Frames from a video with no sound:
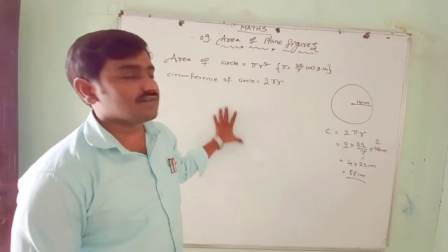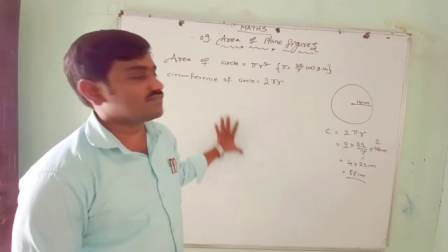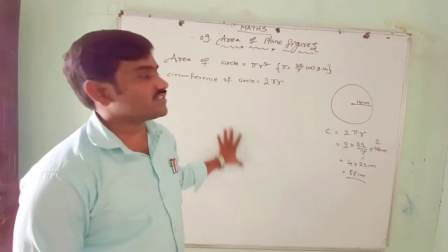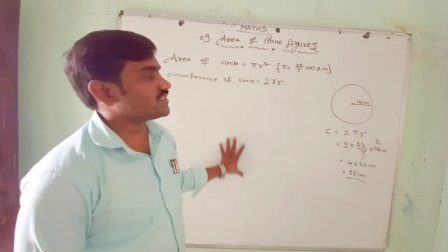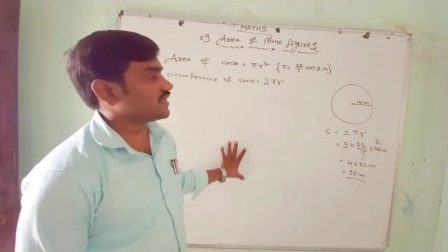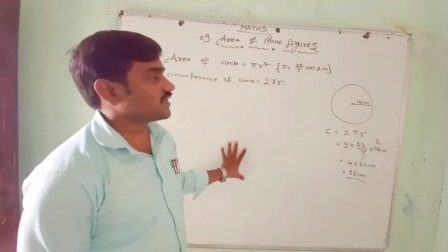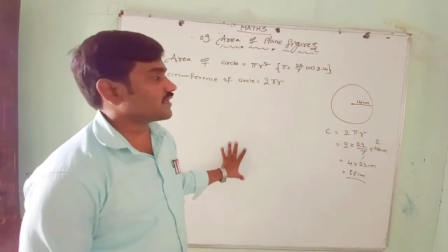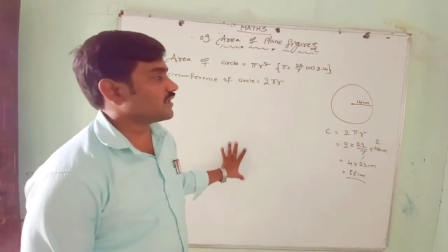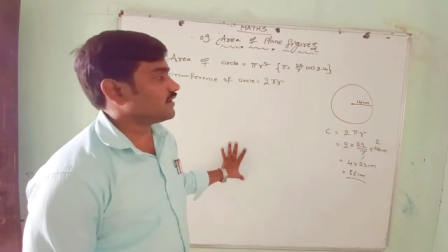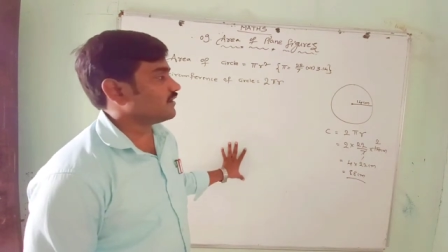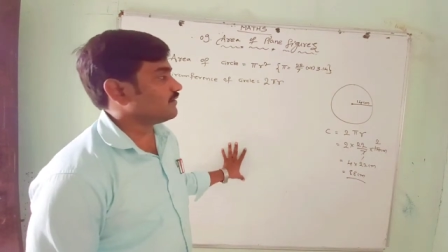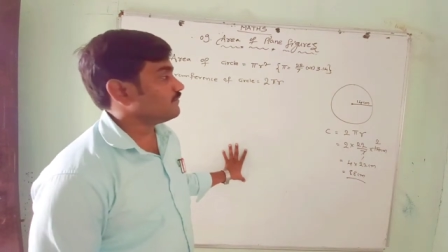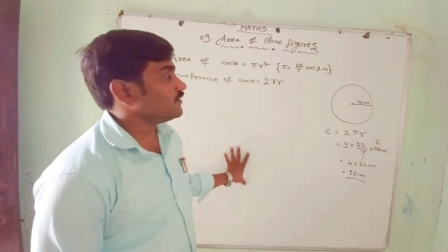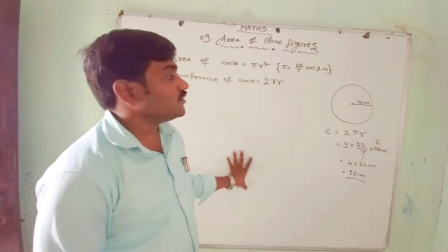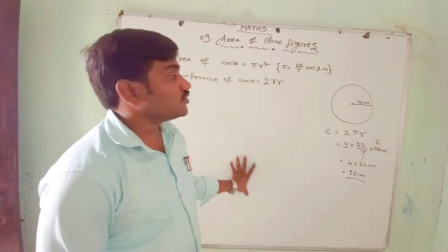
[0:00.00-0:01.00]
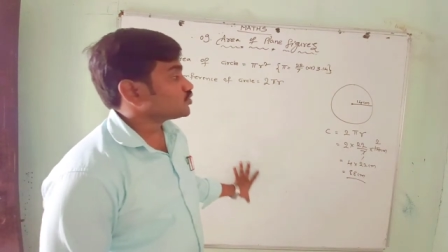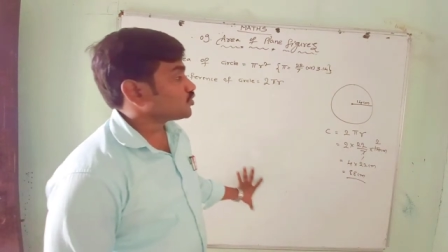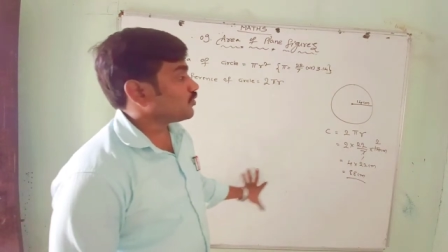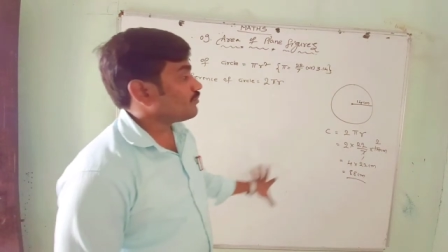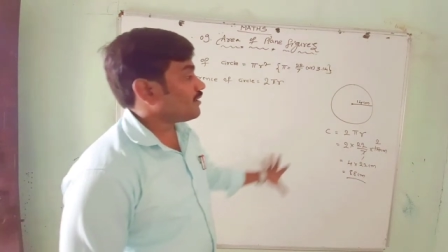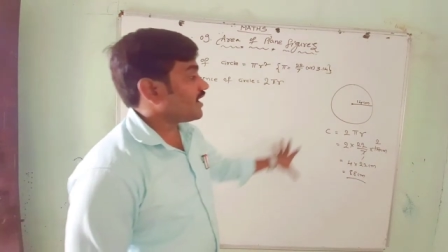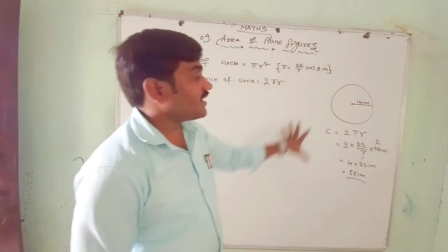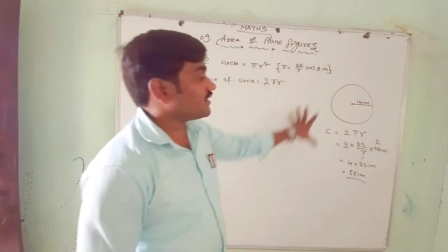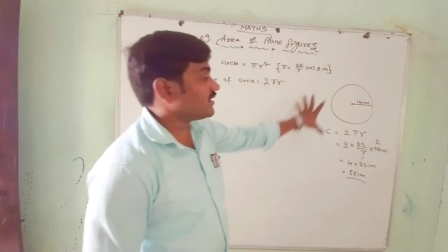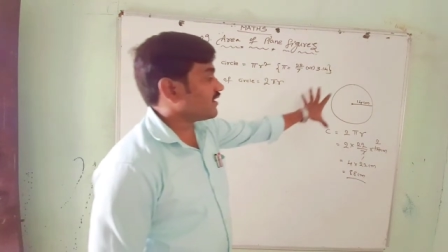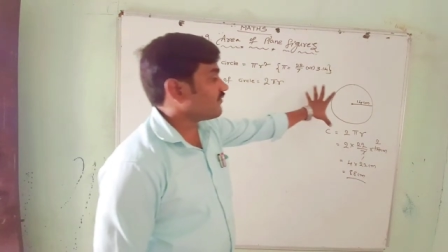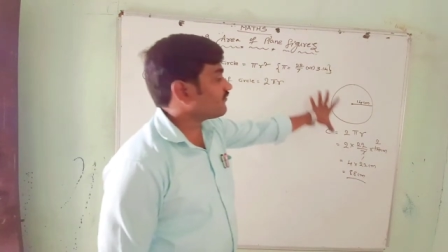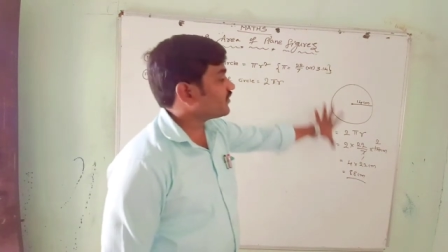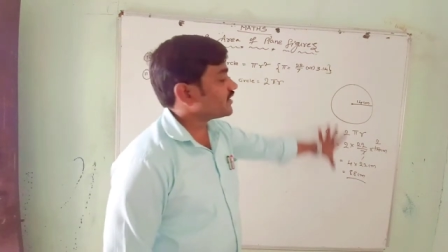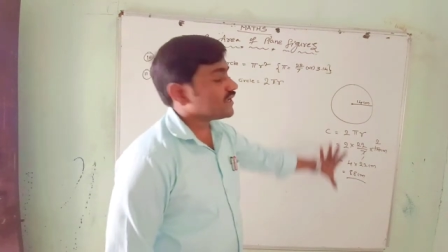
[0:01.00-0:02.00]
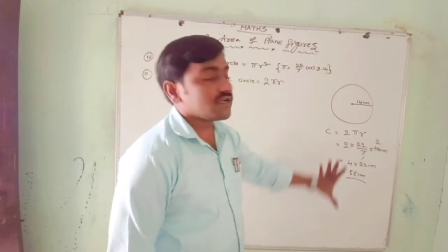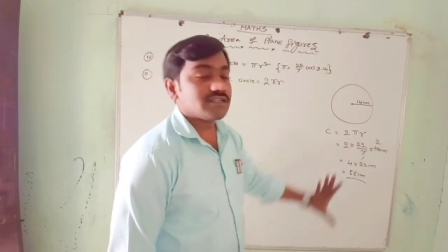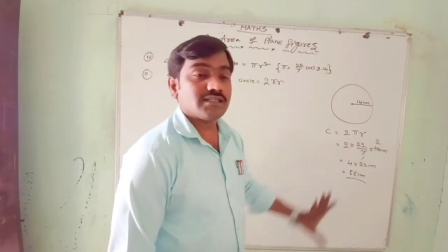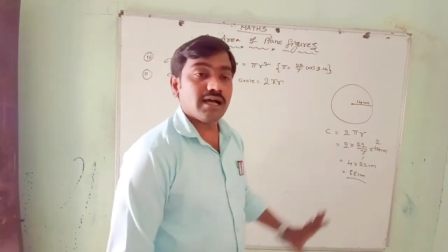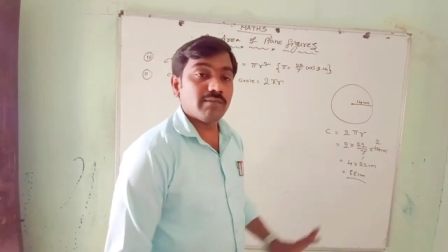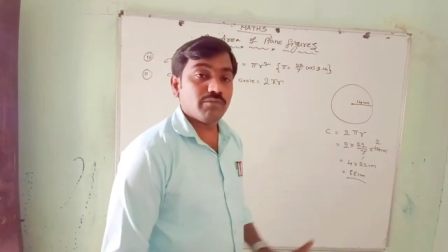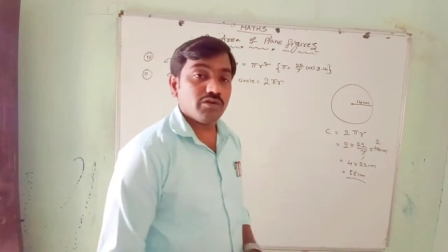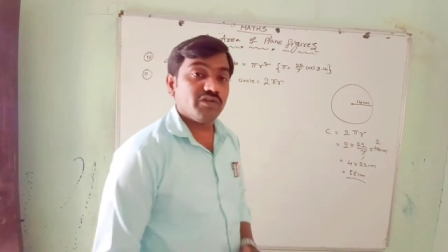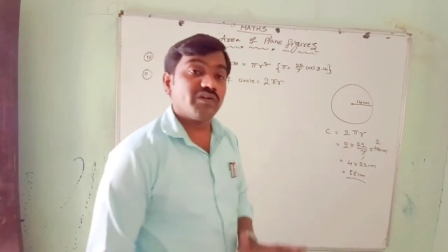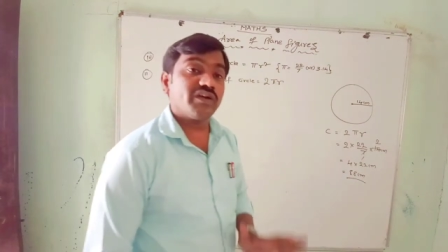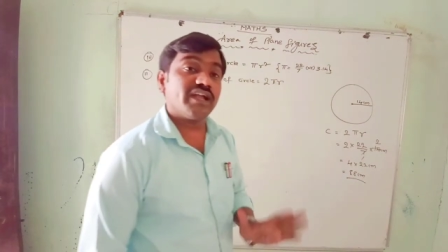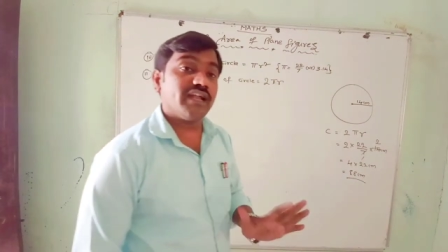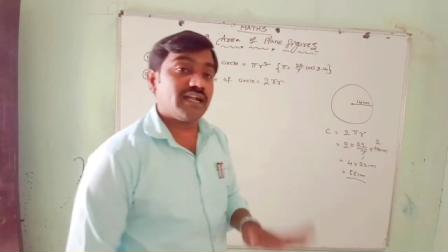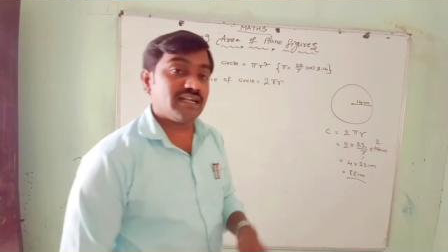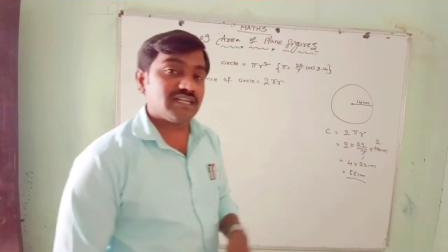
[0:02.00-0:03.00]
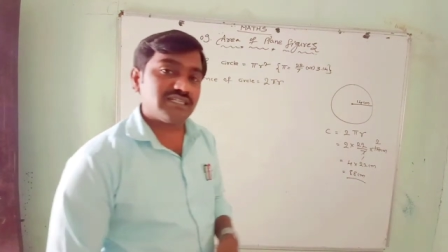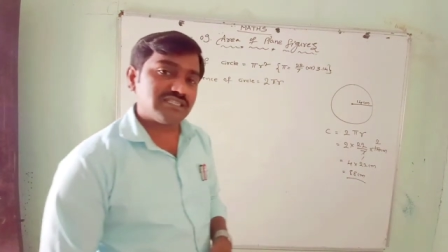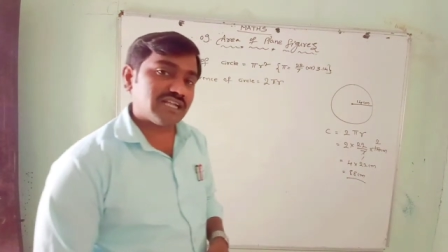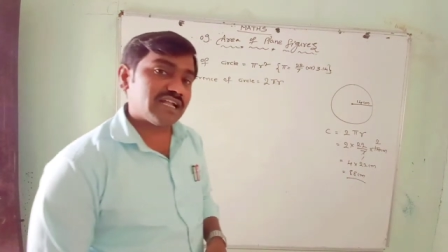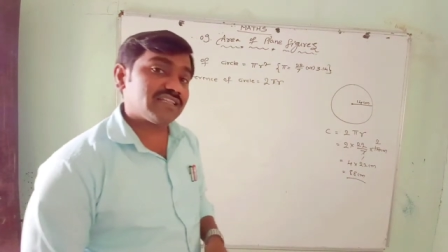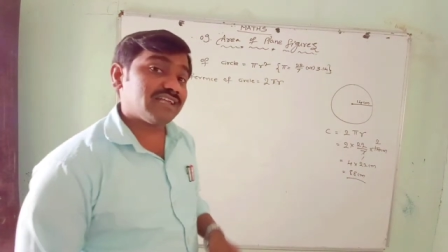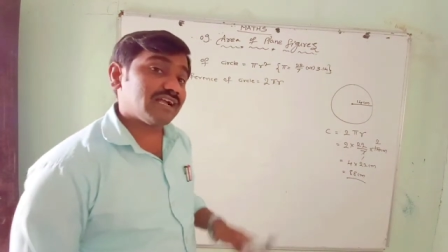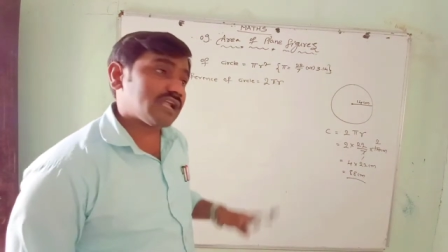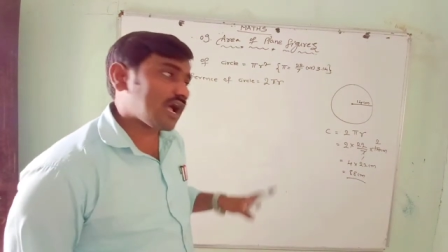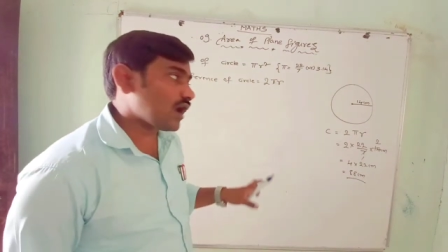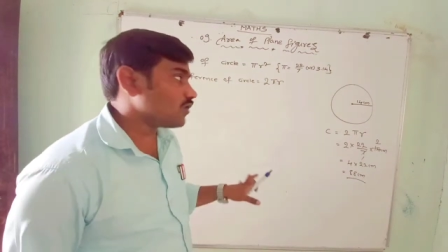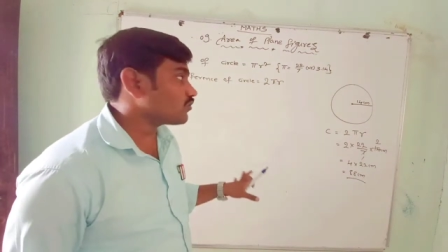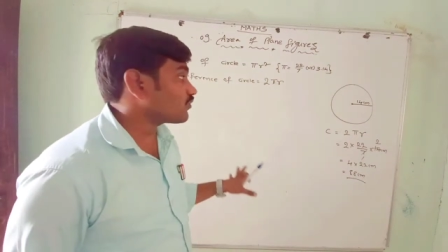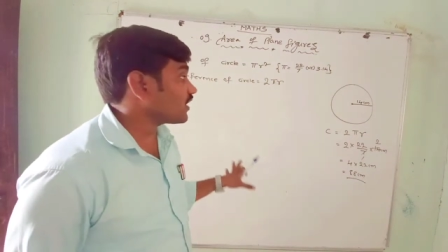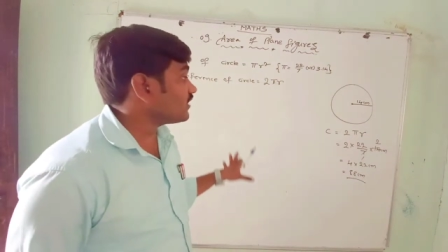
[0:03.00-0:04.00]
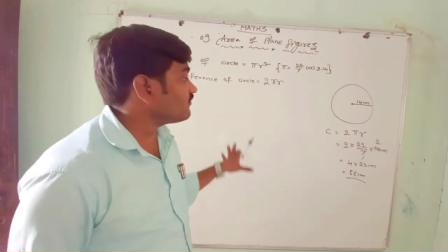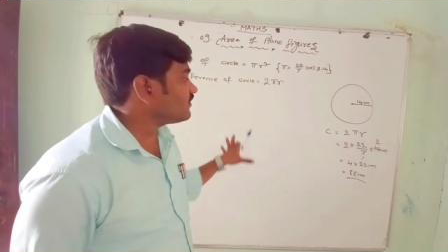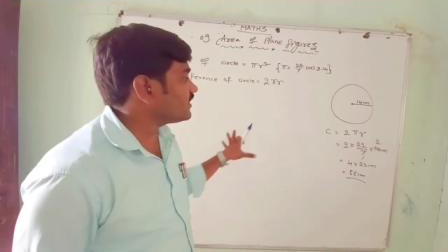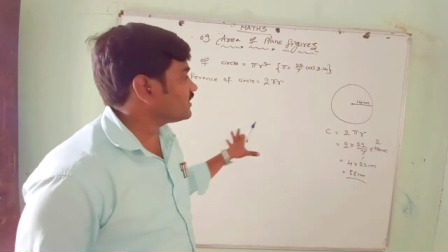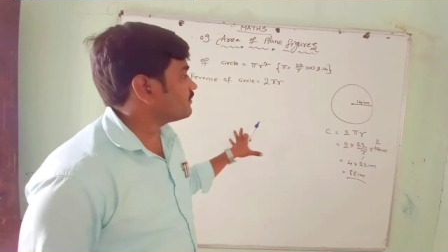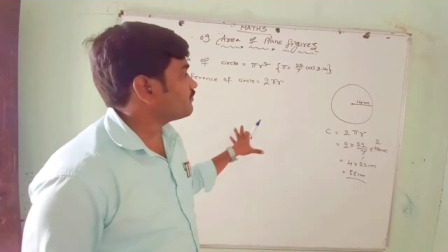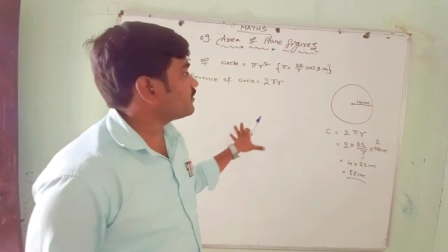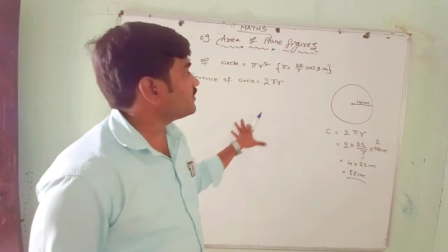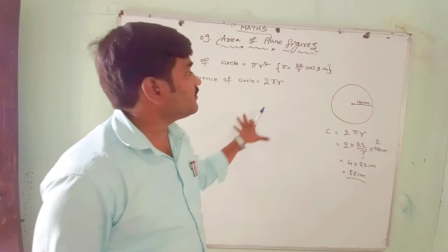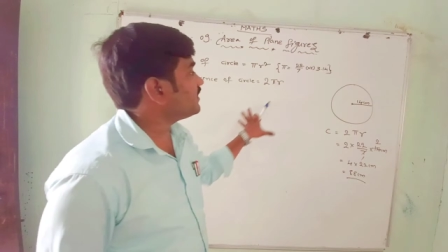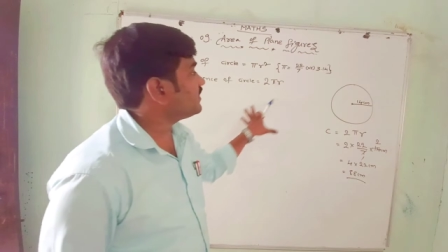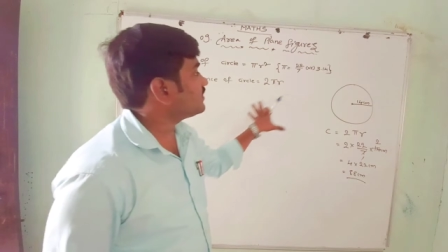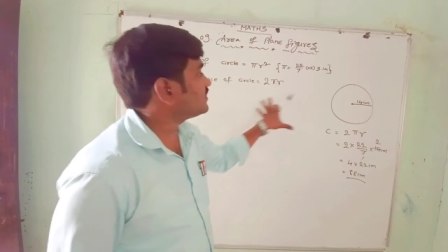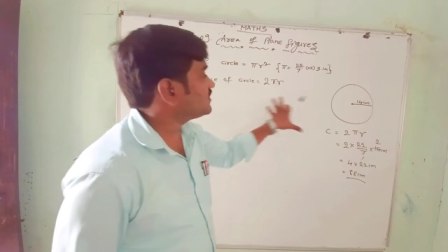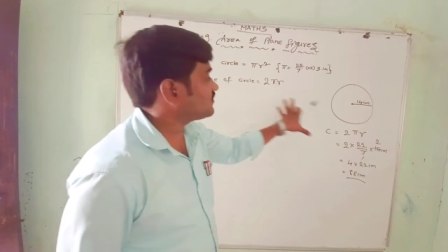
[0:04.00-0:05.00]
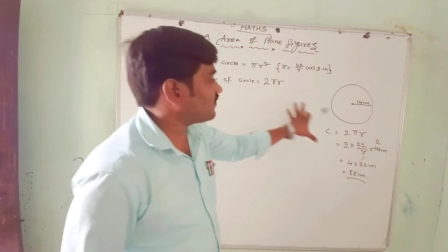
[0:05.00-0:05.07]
of the circle. So by the every example you can understand that how can we implement this